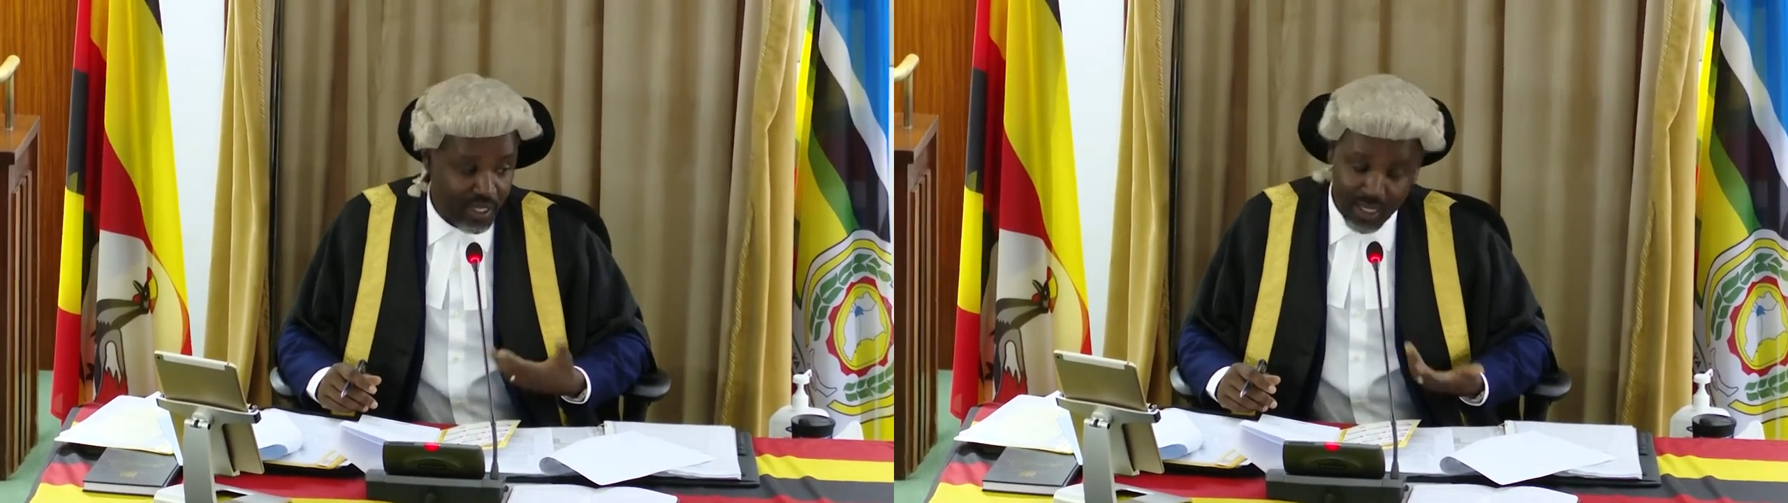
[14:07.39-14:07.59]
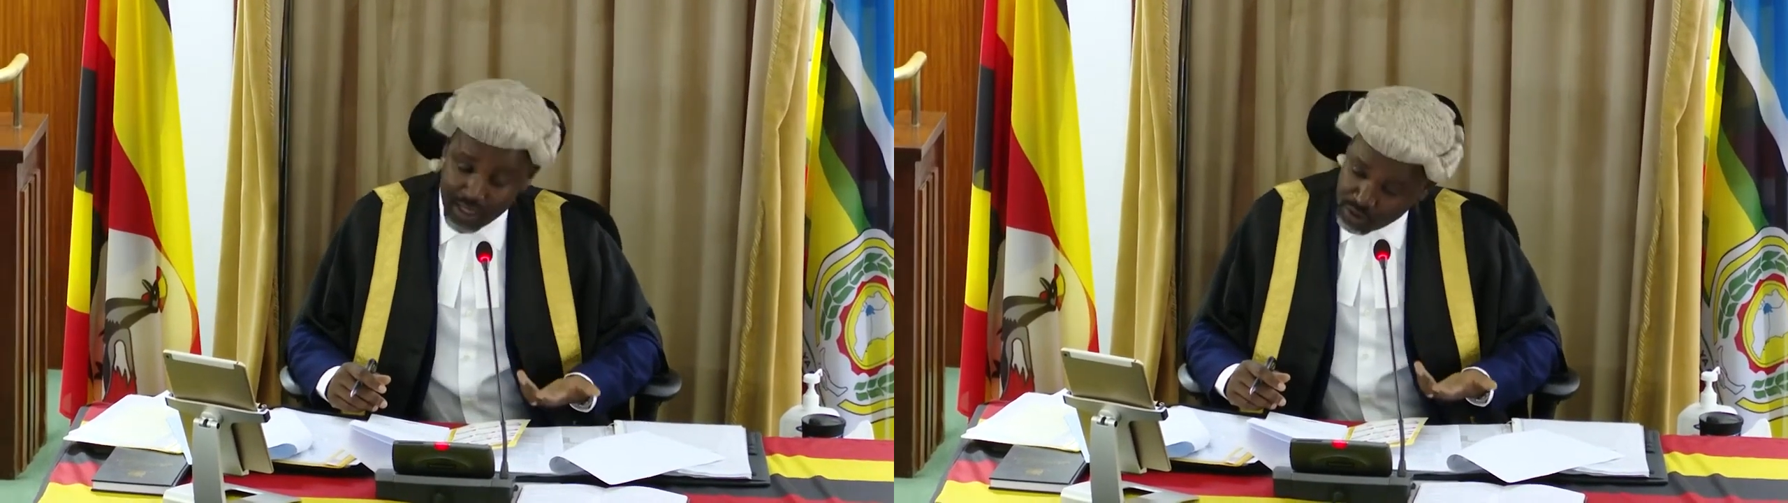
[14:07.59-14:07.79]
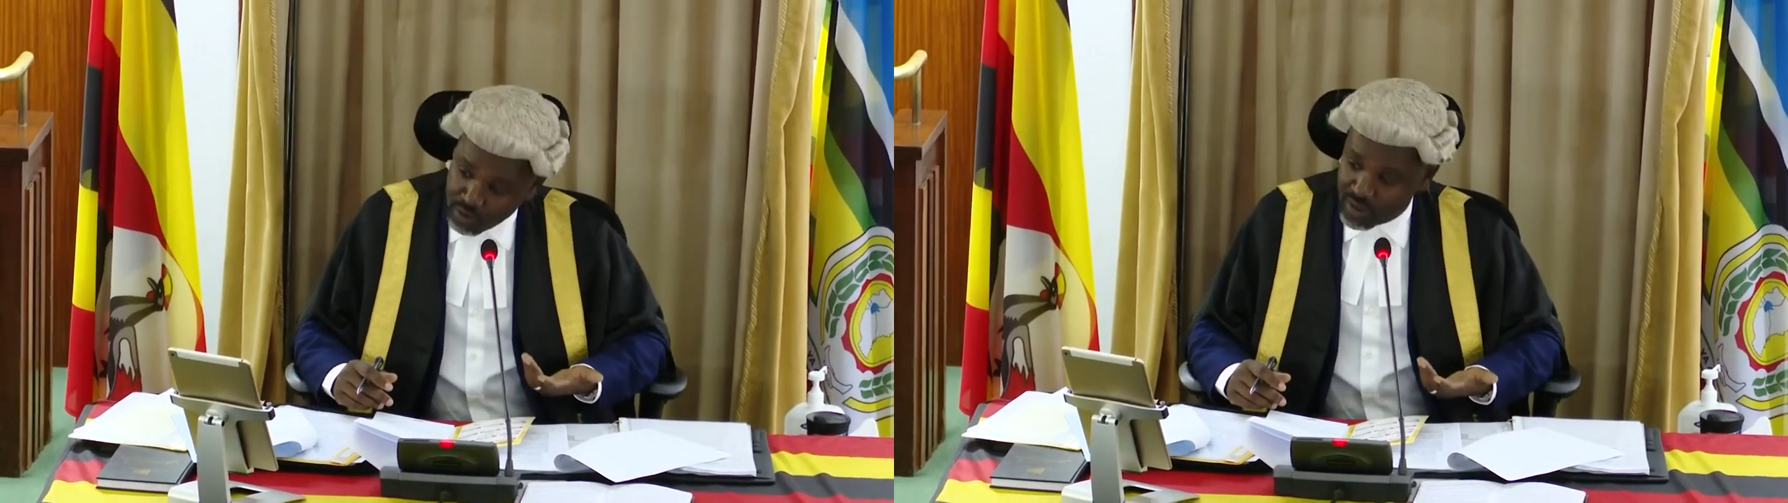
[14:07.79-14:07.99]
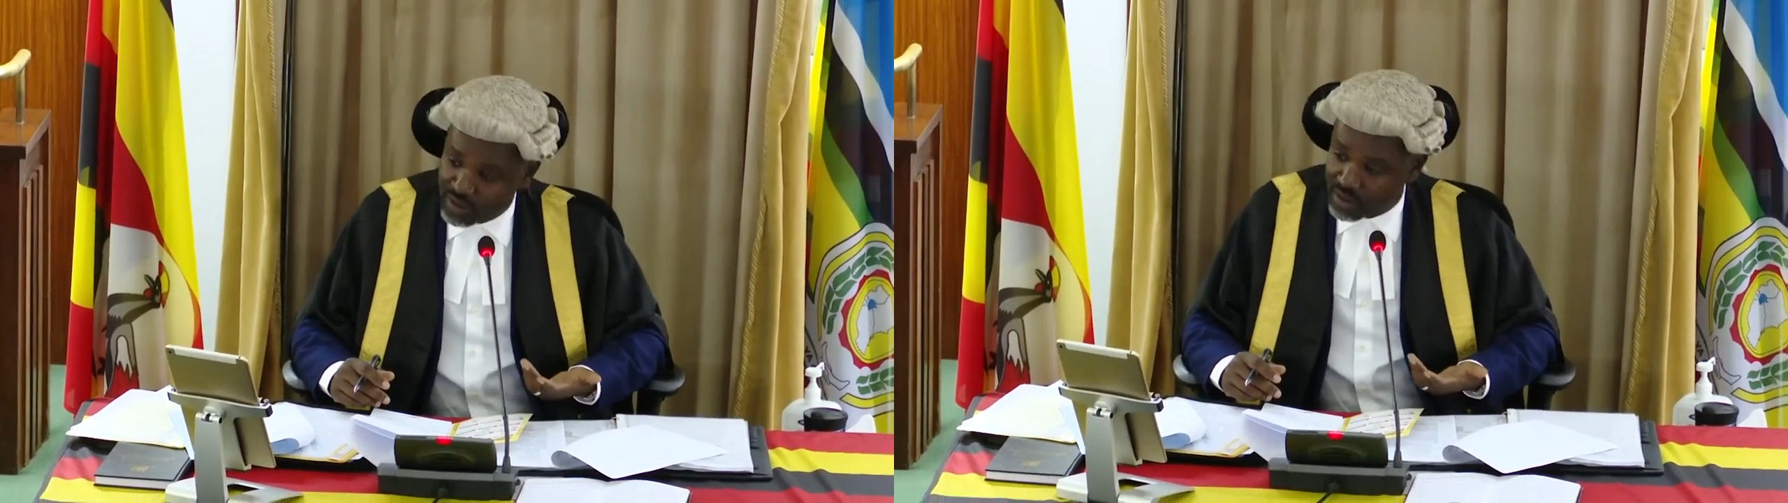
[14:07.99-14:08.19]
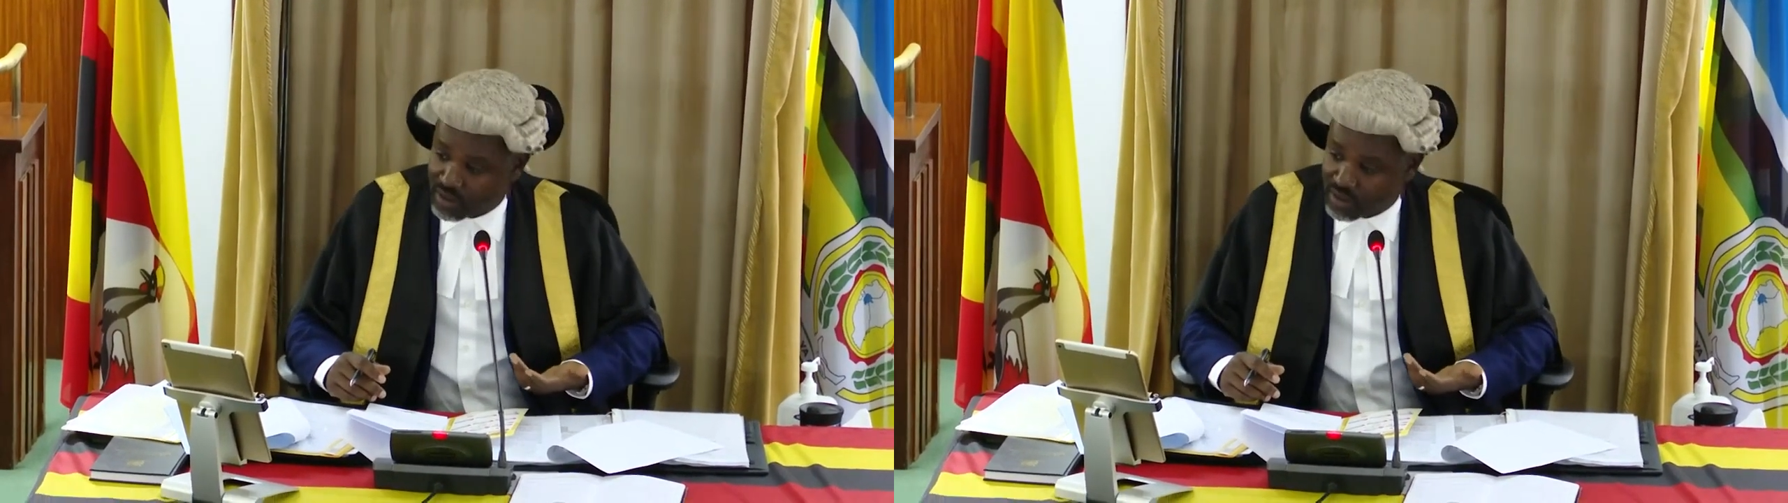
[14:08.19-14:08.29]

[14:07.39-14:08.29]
the elections.